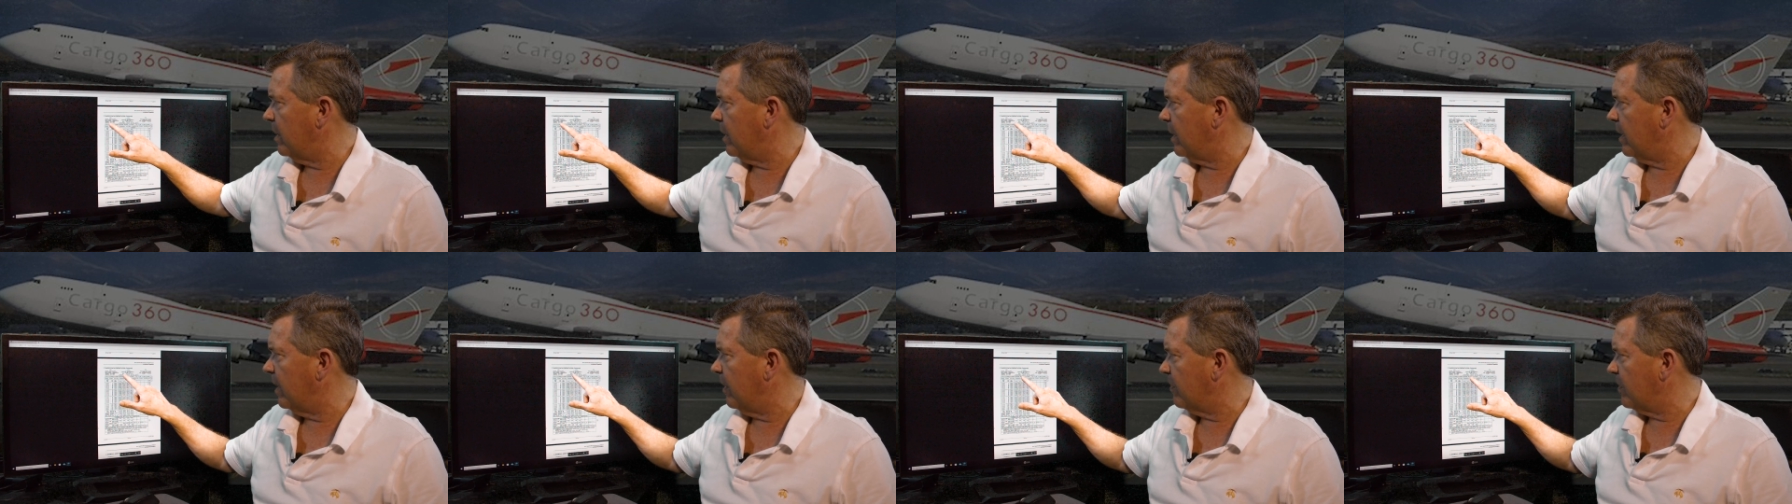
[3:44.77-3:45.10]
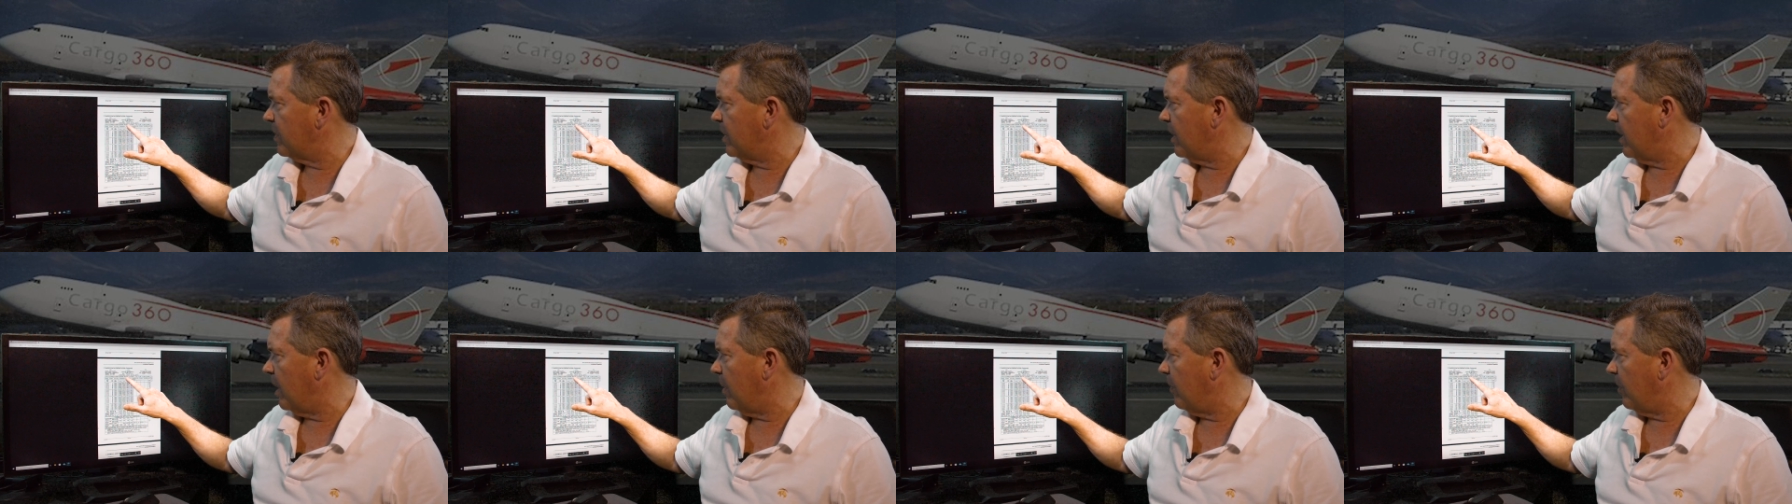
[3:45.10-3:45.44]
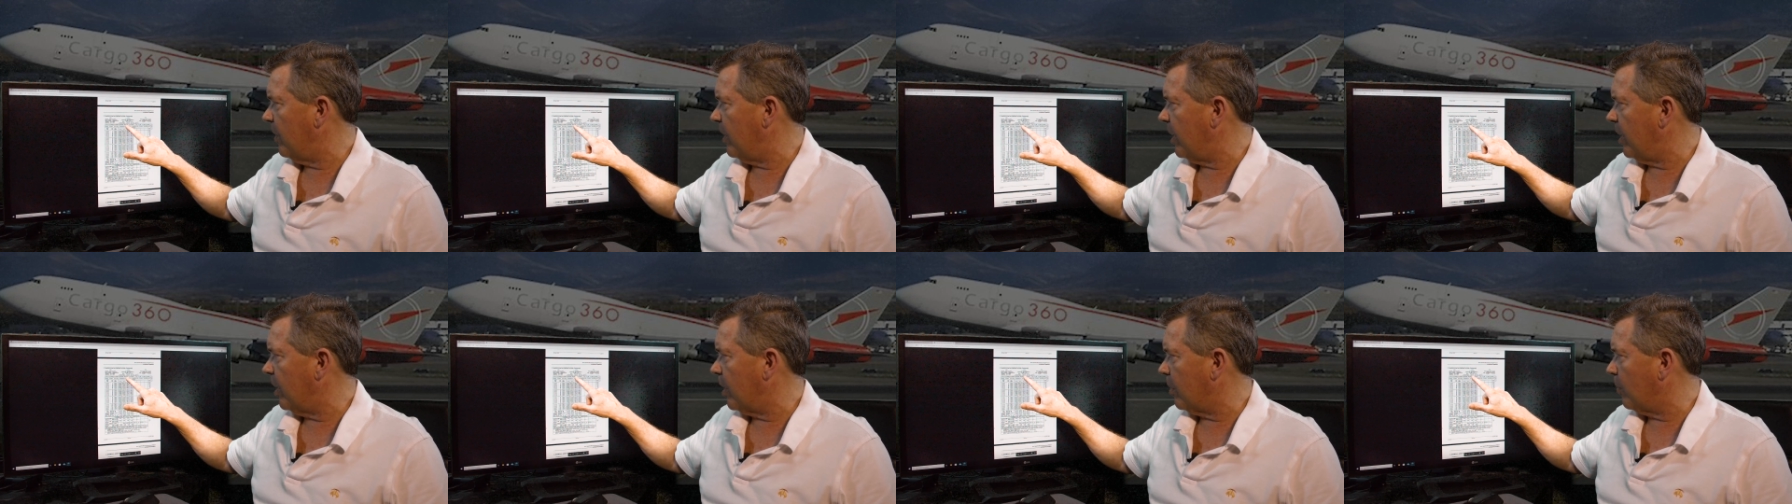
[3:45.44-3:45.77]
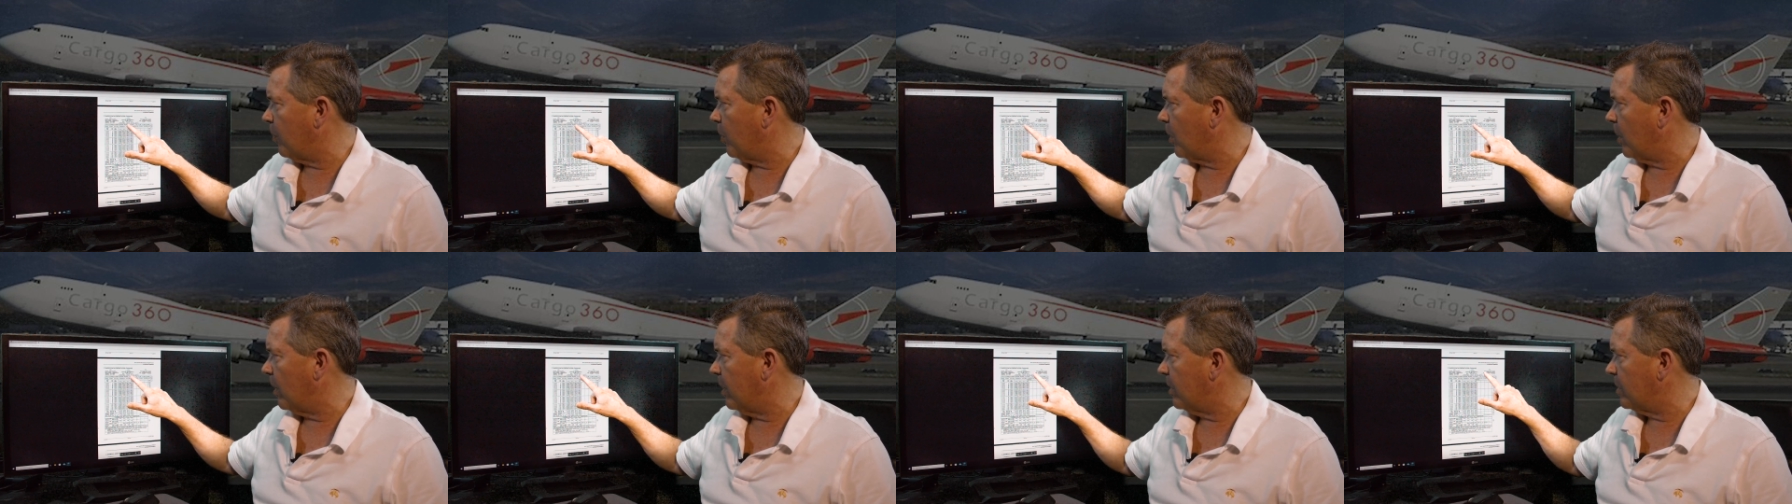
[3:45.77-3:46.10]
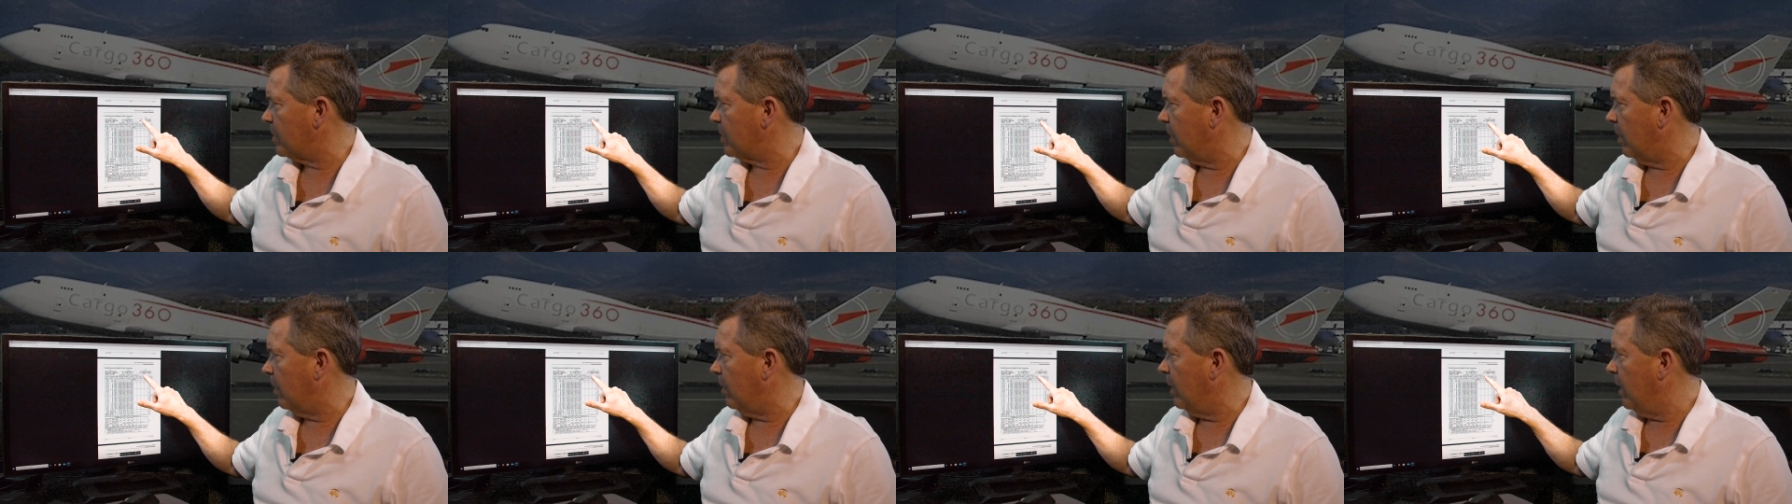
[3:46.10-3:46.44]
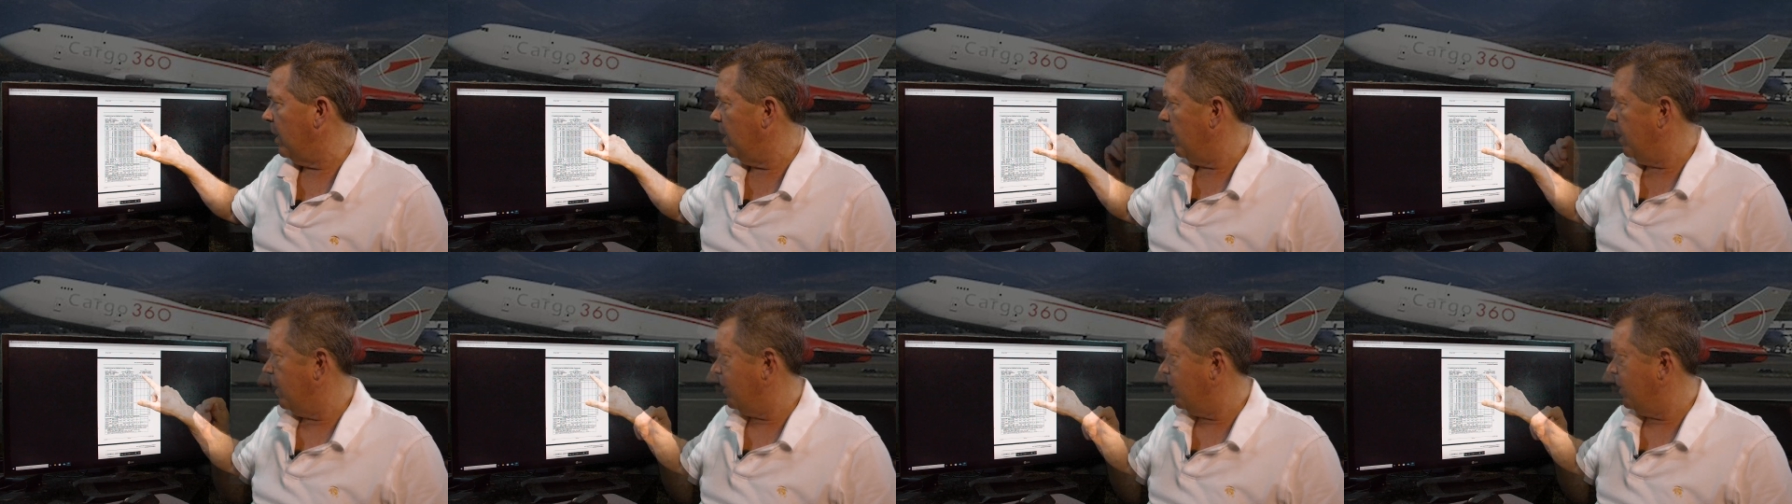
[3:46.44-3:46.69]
it, gives the name of the airport. So,